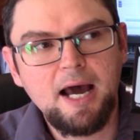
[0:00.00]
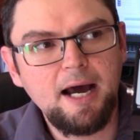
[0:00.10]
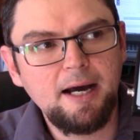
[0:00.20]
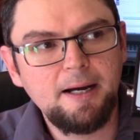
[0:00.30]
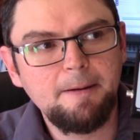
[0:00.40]

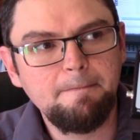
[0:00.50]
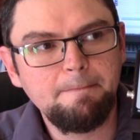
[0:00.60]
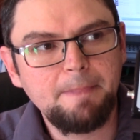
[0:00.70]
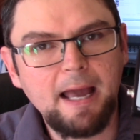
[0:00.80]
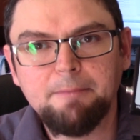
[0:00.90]

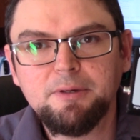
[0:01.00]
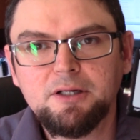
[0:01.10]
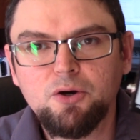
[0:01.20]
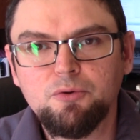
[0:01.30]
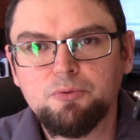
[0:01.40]
Um, I'm going
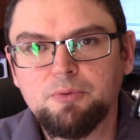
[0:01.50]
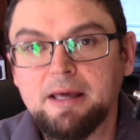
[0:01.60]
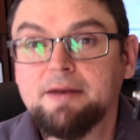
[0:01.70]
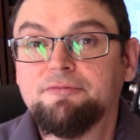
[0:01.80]
to go, and